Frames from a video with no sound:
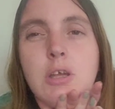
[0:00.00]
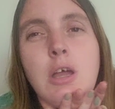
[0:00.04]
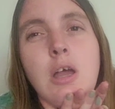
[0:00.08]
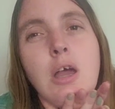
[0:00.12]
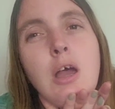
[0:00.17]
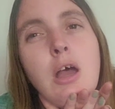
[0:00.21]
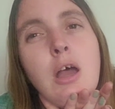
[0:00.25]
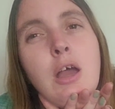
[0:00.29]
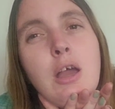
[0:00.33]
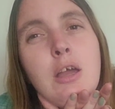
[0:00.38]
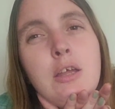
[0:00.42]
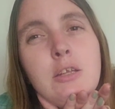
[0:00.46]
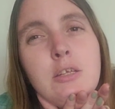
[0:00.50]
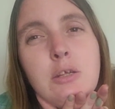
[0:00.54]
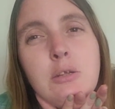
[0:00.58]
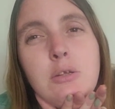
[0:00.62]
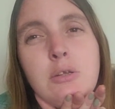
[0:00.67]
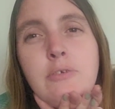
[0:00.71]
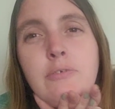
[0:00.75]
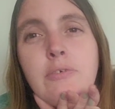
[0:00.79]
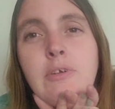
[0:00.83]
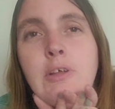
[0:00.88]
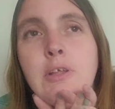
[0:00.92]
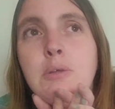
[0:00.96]
I don't know
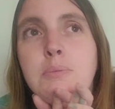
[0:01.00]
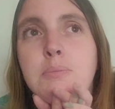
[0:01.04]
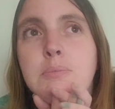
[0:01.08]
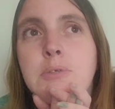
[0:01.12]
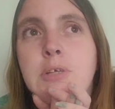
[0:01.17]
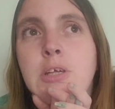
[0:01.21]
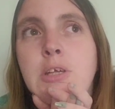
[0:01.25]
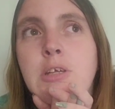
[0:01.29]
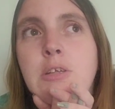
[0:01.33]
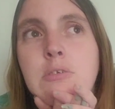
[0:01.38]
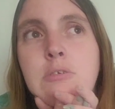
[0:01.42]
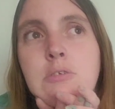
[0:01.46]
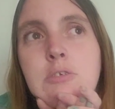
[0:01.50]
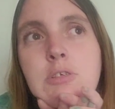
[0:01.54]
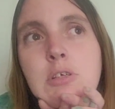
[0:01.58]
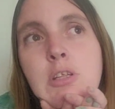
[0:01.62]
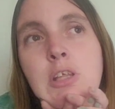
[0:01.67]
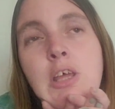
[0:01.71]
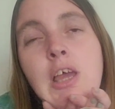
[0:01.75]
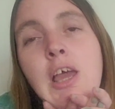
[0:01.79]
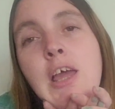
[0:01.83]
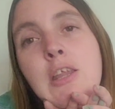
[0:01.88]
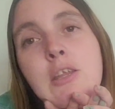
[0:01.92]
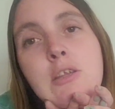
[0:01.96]
if I'll update until the
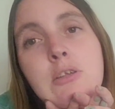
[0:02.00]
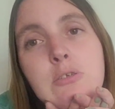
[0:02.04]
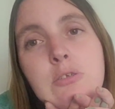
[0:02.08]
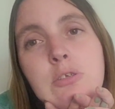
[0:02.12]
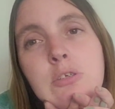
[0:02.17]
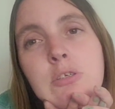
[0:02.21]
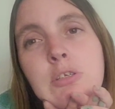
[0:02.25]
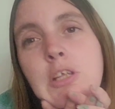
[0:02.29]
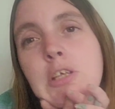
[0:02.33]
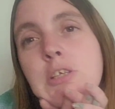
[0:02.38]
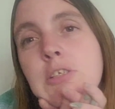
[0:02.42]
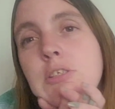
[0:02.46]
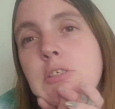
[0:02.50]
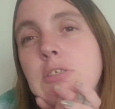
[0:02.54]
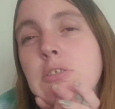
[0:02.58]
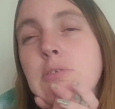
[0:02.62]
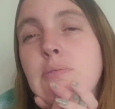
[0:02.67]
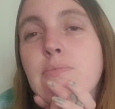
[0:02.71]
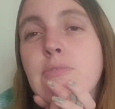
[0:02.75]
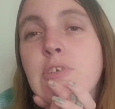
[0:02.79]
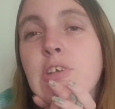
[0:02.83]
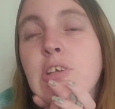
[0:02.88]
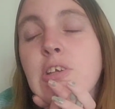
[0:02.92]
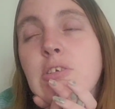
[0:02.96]
end unless
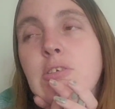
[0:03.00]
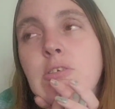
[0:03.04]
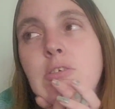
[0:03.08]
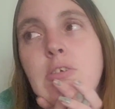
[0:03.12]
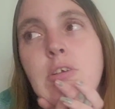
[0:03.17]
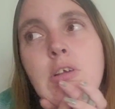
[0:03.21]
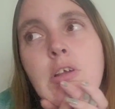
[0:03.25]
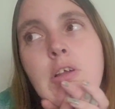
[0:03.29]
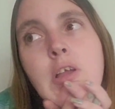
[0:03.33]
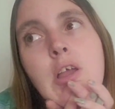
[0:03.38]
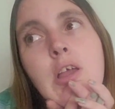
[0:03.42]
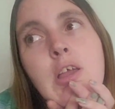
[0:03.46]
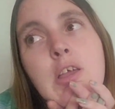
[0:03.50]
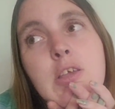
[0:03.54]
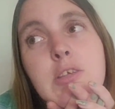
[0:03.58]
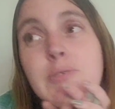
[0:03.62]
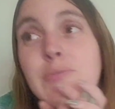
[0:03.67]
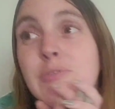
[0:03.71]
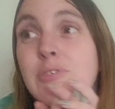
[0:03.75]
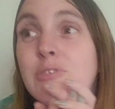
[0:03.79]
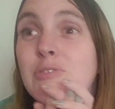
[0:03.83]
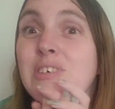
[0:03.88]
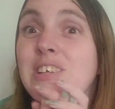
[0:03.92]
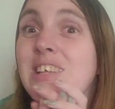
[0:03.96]
something
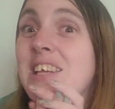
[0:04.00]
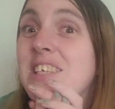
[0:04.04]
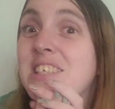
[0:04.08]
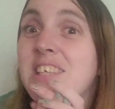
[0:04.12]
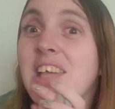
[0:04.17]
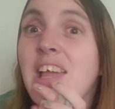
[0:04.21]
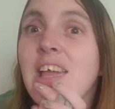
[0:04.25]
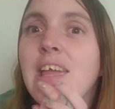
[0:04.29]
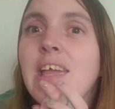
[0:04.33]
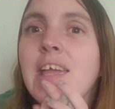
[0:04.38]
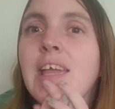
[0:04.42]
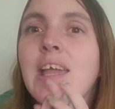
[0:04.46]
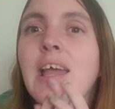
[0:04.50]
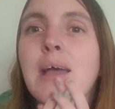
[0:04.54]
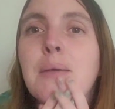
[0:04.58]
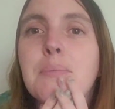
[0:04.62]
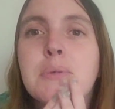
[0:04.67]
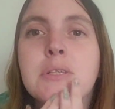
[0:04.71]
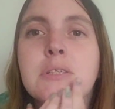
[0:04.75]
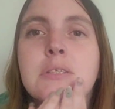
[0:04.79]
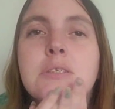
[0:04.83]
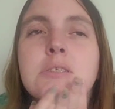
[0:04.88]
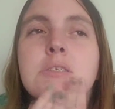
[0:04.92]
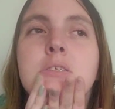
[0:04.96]
really exciting
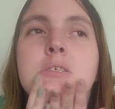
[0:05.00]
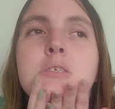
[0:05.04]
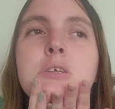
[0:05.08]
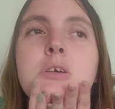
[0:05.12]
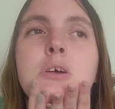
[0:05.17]
happens.